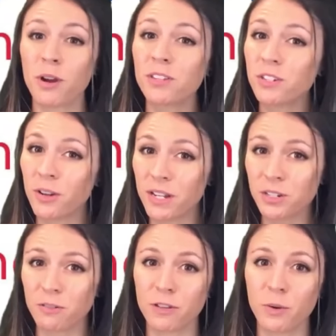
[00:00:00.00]
impress your
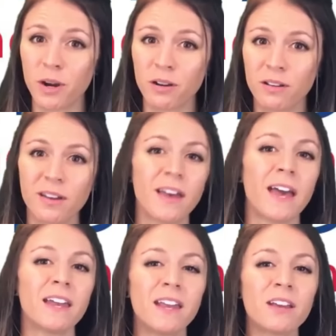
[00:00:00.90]
interviewer
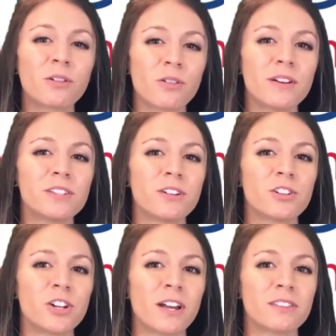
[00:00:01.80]
and increase
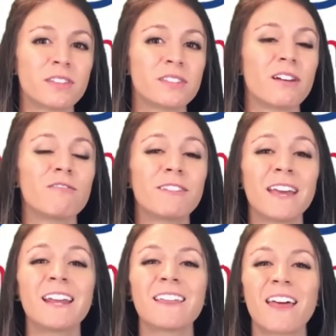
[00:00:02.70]
your chances
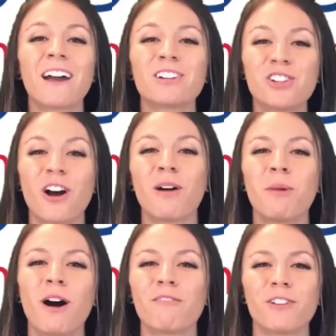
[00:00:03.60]
of getting that
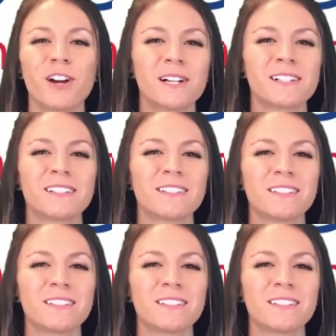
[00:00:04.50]
job offer.